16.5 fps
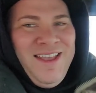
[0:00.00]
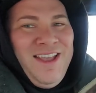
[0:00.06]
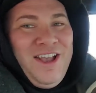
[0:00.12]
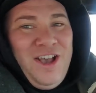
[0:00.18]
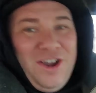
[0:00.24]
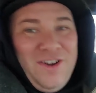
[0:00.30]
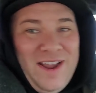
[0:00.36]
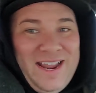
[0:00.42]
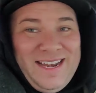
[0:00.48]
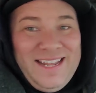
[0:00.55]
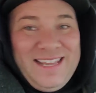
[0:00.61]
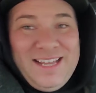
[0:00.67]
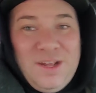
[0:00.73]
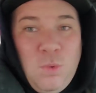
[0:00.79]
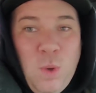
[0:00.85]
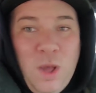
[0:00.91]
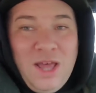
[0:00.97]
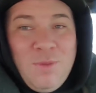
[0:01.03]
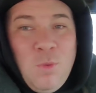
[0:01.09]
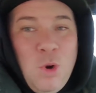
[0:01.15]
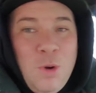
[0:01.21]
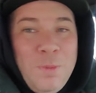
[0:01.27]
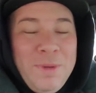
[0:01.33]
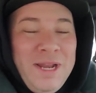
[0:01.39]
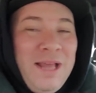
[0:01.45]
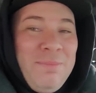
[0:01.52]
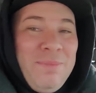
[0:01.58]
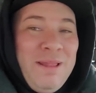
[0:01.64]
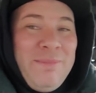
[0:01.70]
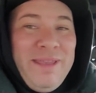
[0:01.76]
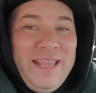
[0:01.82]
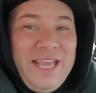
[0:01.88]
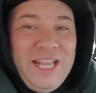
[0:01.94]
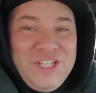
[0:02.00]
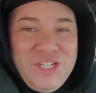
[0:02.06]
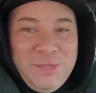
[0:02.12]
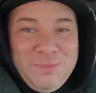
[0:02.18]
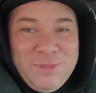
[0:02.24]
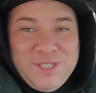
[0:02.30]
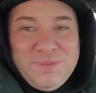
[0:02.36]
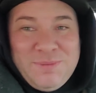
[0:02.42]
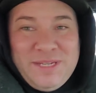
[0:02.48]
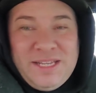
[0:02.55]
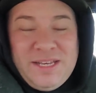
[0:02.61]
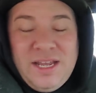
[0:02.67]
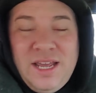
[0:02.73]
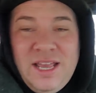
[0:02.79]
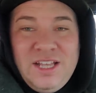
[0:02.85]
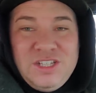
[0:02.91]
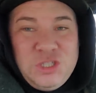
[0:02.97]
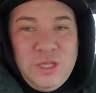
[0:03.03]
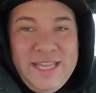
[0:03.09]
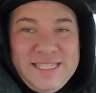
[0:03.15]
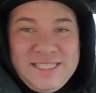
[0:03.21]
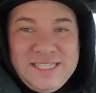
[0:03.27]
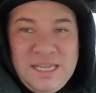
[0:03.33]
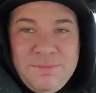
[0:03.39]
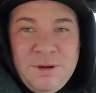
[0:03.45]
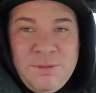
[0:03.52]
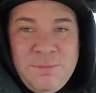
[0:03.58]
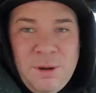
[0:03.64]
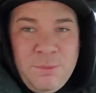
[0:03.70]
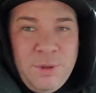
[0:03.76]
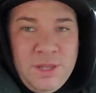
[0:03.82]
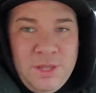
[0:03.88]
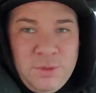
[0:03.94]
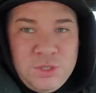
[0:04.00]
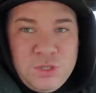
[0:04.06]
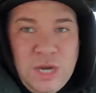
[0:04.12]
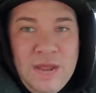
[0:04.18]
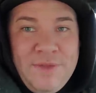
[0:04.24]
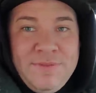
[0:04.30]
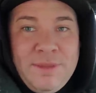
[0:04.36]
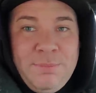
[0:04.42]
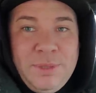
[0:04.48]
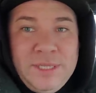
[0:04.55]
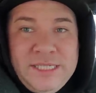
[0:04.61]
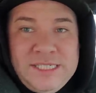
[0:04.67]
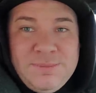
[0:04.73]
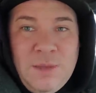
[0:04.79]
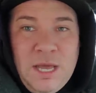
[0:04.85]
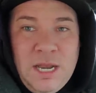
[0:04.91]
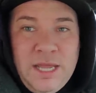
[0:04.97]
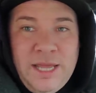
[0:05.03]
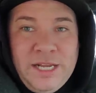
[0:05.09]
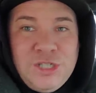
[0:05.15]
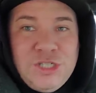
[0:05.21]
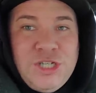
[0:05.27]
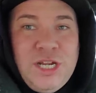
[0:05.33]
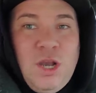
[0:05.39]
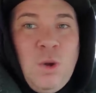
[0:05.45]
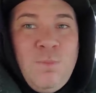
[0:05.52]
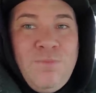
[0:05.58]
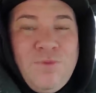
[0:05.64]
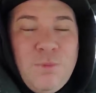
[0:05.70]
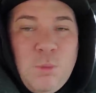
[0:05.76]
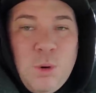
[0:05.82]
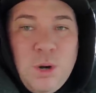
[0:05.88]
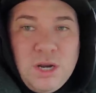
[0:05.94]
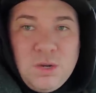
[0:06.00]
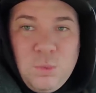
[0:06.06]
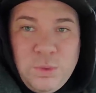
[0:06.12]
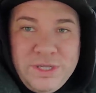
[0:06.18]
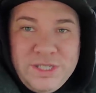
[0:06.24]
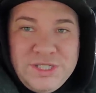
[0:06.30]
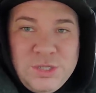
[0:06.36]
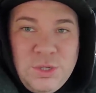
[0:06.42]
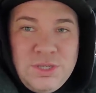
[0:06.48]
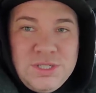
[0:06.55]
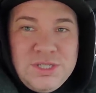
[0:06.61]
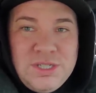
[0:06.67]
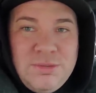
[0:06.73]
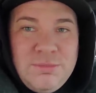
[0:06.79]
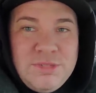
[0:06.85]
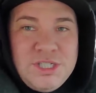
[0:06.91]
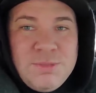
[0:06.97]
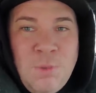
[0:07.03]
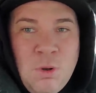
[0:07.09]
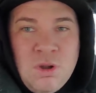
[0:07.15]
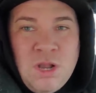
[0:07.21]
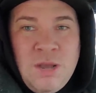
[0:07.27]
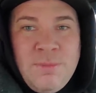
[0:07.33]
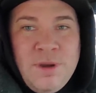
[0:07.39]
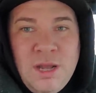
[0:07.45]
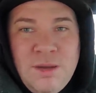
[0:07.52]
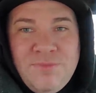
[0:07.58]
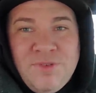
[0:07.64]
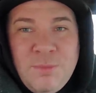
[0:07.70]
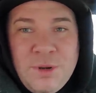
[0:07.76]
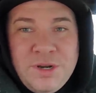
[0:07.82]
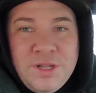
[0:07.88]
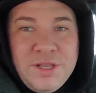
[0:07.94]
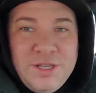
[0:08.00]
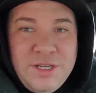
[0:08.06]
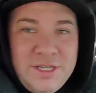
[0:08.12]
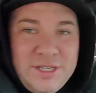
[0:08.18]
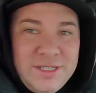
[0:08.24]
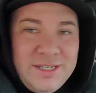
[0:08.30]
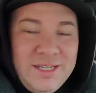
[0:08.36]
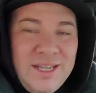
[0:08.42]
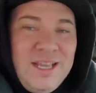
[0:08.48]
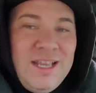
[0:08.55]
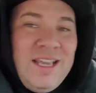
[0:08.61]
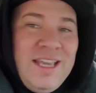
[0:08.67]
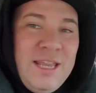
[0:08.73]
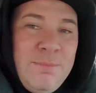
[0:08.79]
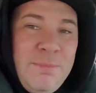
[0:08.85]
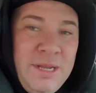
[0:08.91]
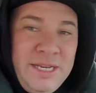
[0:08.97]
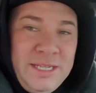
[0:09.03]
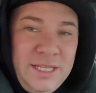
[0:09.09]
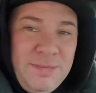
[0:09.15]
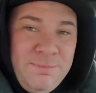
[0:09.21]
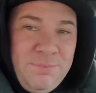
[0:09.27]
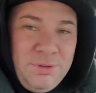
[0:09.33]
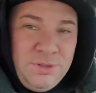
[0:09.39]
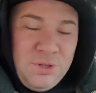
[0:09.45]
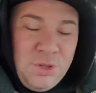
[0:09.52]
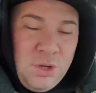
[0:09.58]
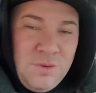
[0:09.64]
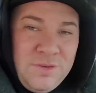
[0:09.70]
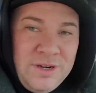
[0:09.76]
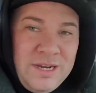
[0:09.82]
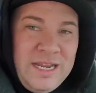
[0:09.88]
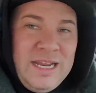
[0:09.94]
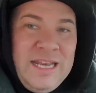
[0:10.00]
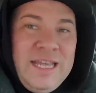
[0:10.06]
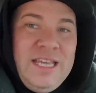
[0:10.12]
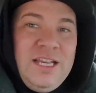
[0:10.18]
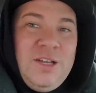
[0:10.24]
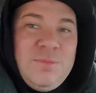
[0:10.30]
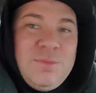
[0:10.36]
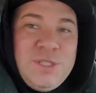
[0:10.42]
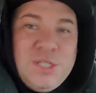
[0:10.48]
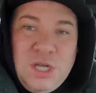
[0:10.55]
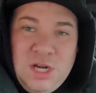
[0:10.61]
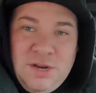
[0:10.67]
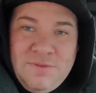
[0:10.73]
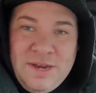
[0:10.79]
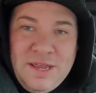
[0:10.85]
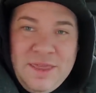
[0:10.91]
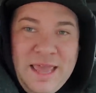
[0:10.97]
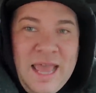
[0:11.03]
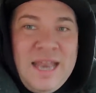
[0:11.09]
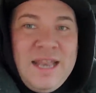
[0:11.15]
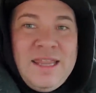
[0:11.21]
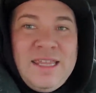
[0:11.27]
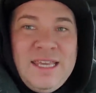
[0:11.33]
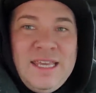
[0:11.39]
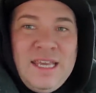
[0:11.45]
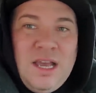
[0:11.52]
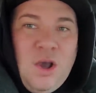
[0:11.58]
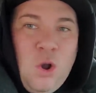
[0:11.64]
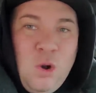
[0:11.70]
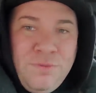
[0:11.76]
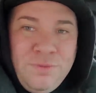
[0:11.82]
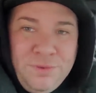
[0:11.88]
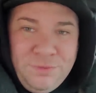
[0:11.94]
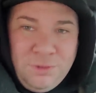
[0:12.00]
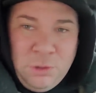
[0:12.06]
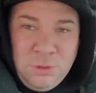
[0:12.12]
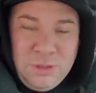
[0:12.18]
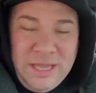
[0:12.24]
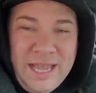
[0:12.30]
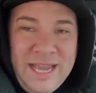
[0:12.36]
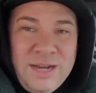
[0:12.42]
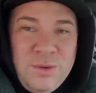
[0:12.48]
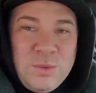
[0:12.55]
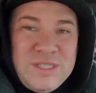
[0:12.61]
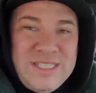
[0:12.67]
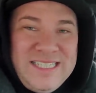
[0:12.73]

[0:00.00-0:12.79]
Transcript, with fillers: All right, while I'm warming up, let me catch up to speed. So last summer, my brother was driving the police model X J home from work when he saw some smoke coming up from under the hood. He immediately pulled over and he observed that the overflow line was